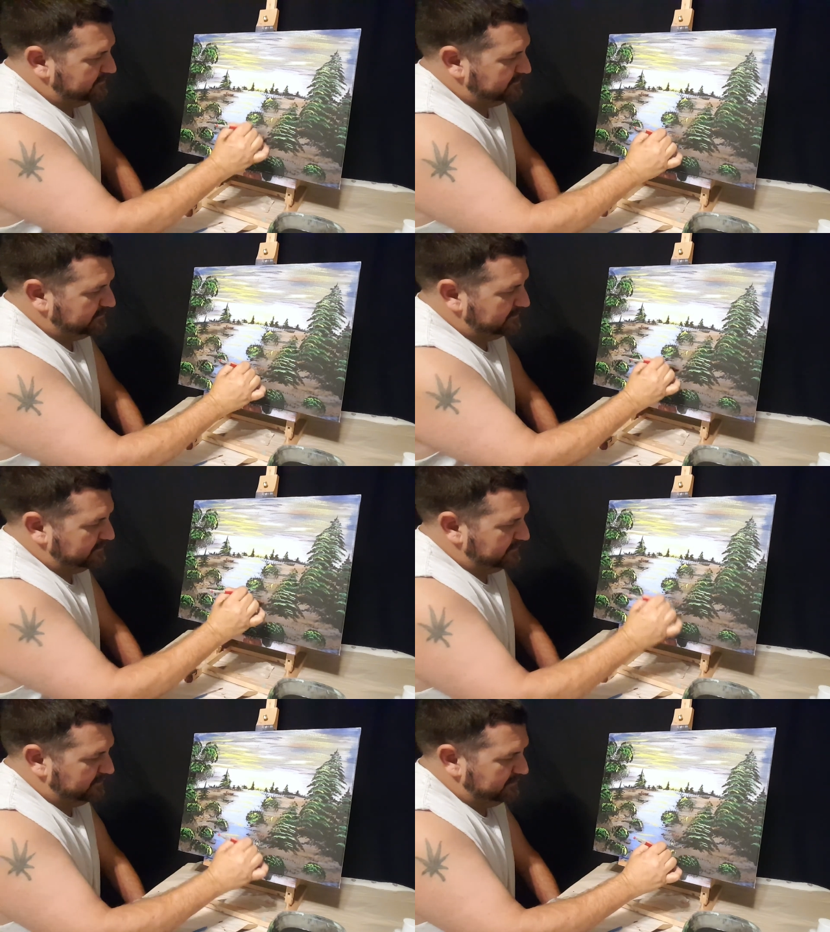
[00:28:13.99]

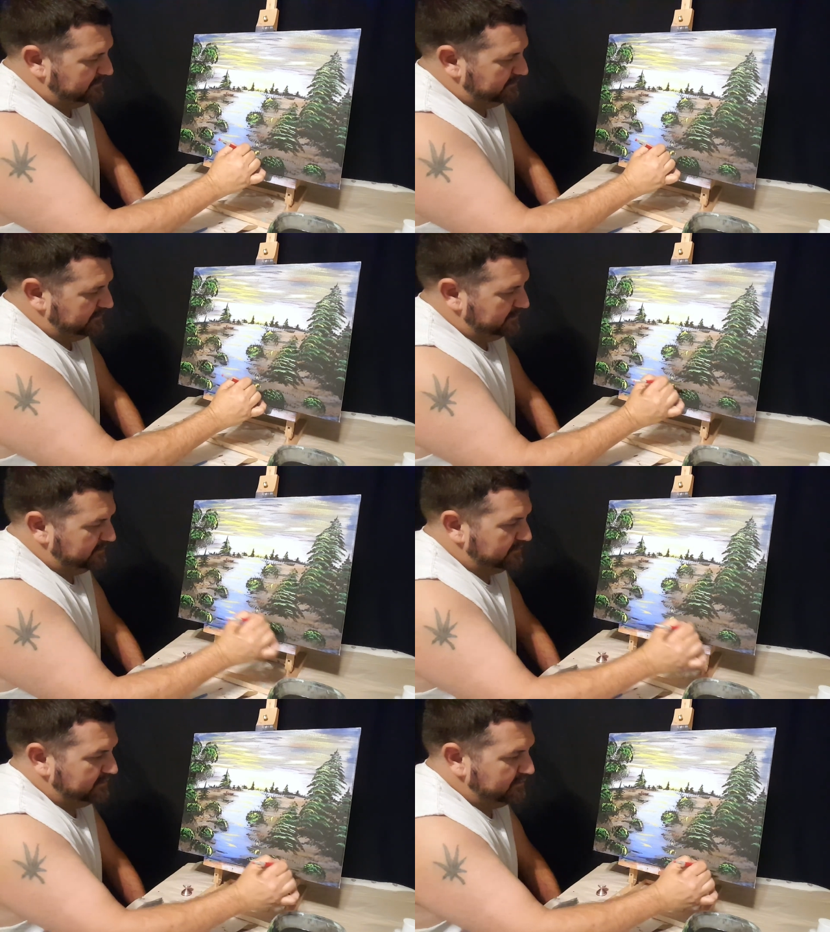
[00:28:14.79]

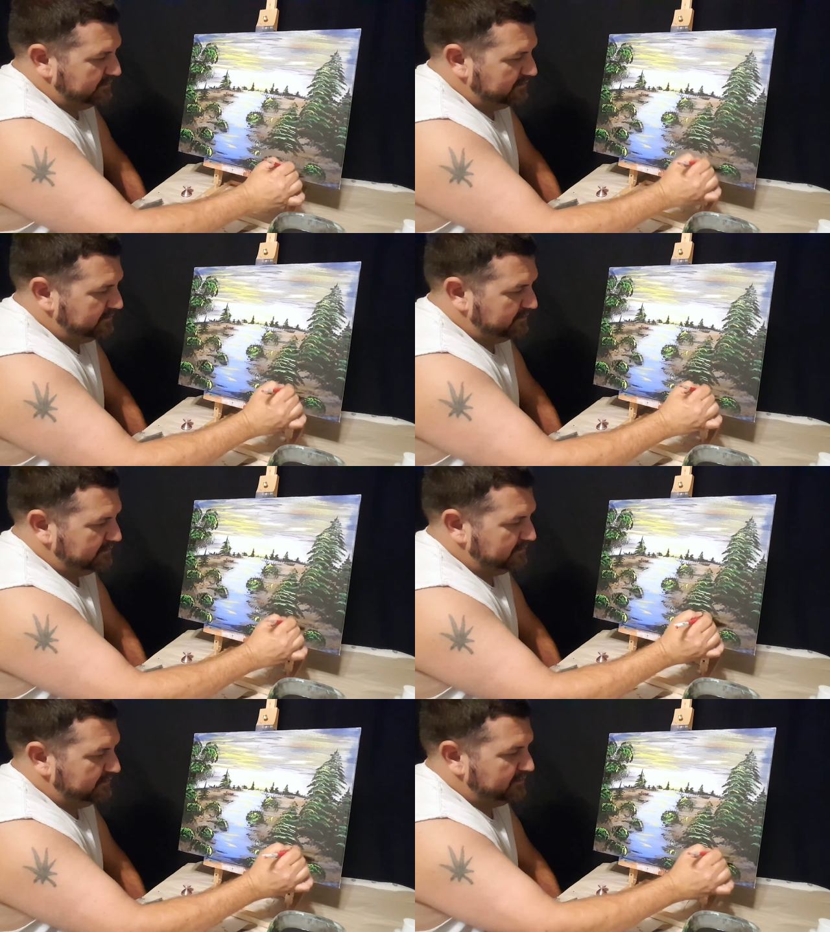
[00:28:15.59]

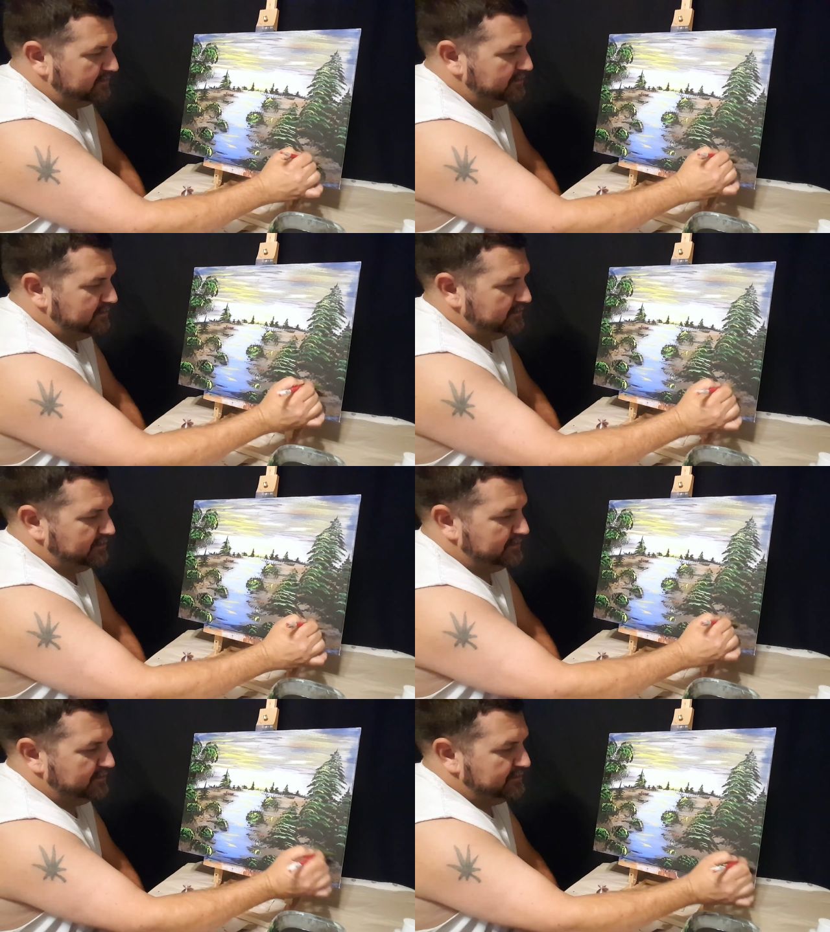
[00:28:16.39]

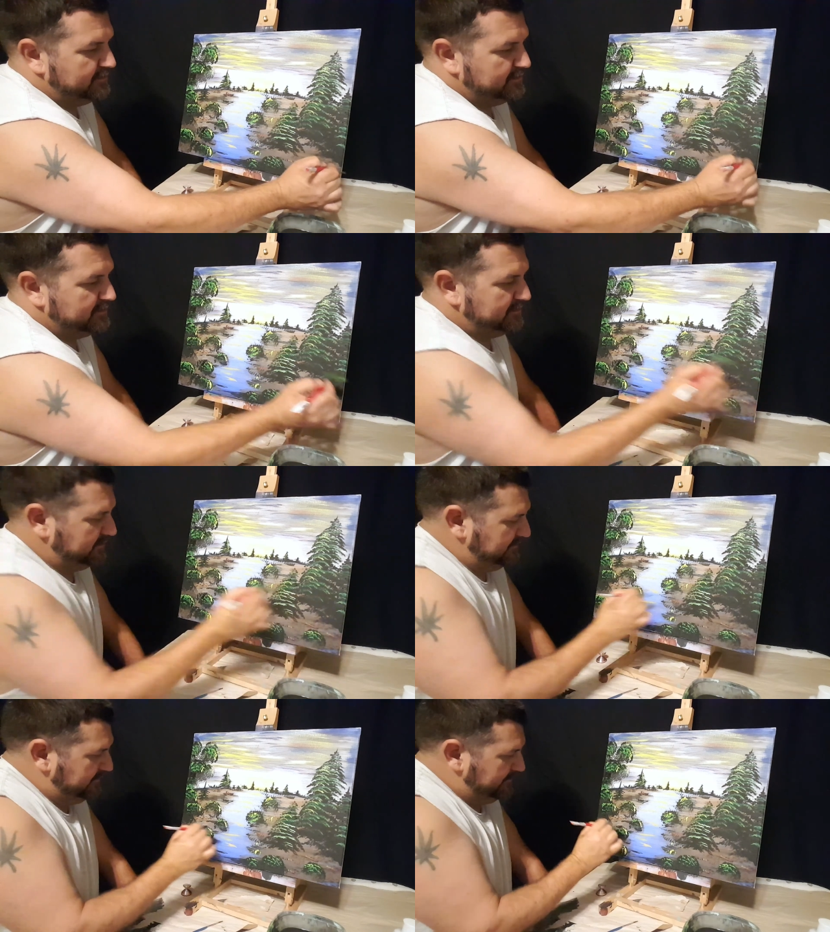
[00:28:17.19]

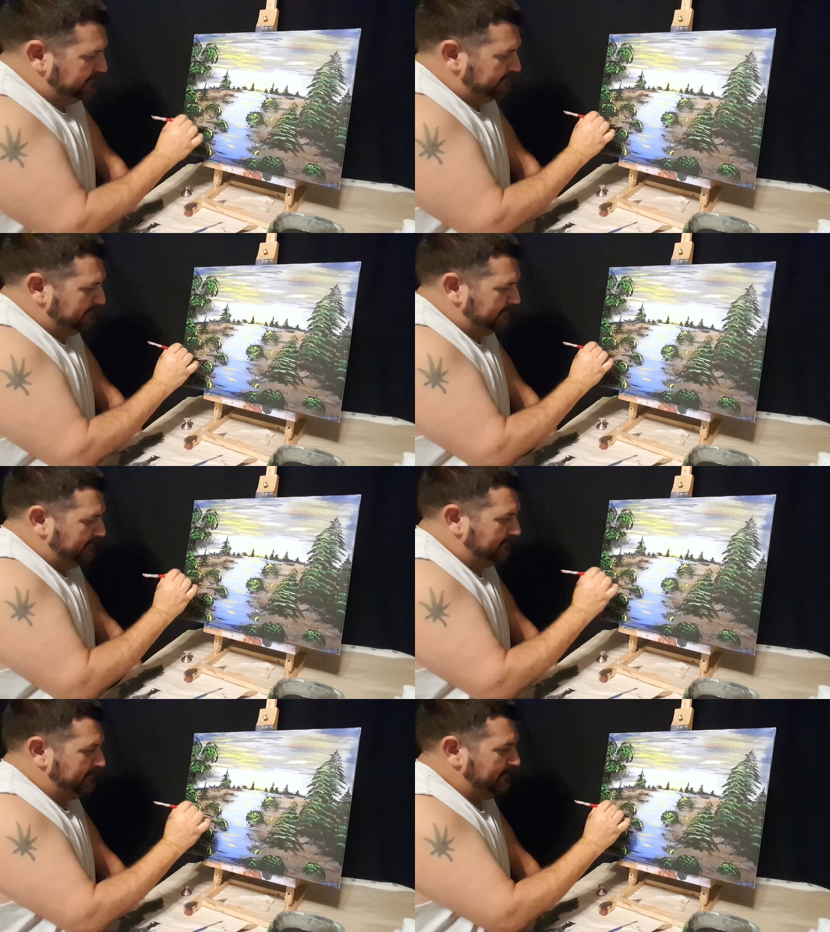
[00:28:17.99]

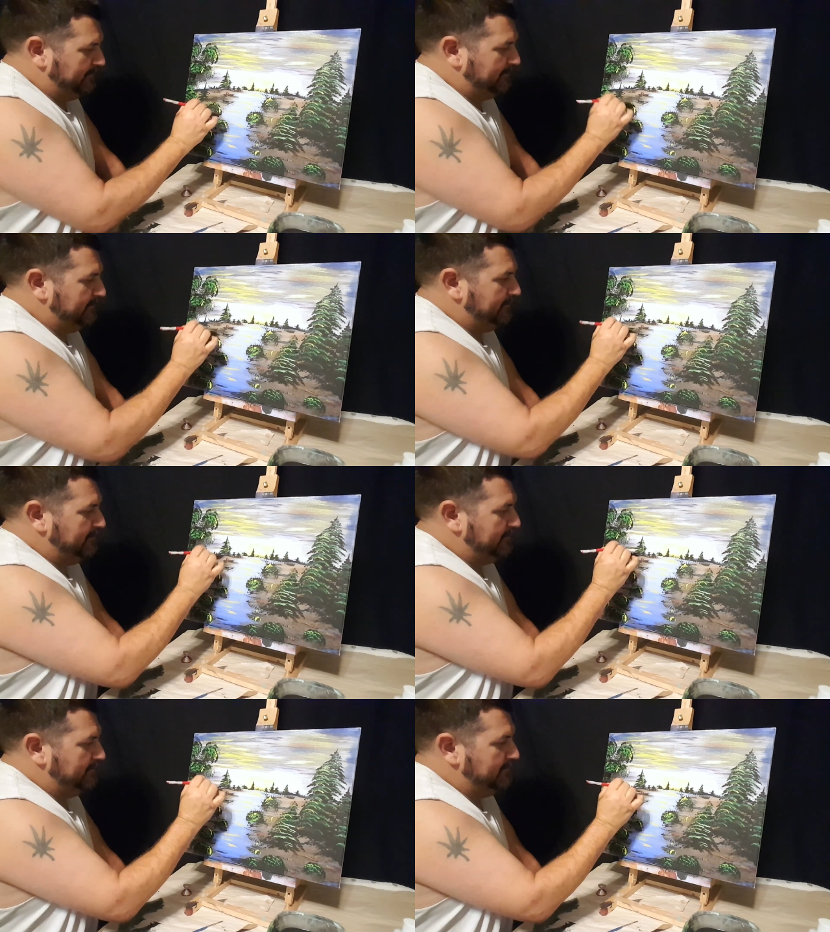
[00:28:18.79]

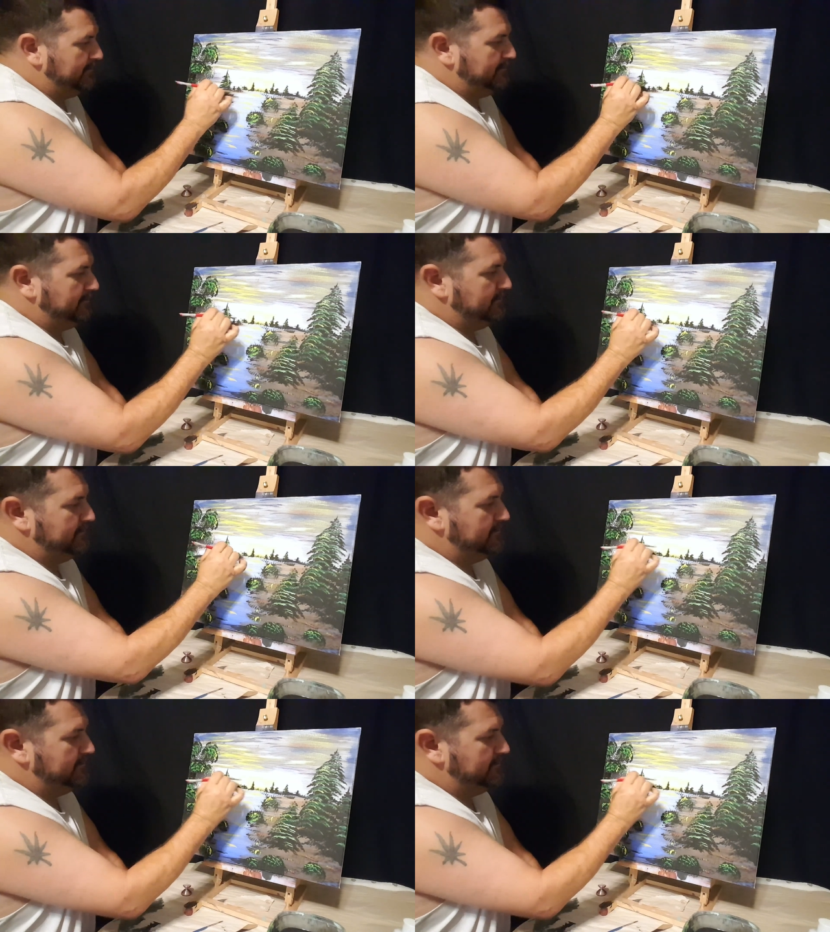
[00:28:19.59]
(no one is talking)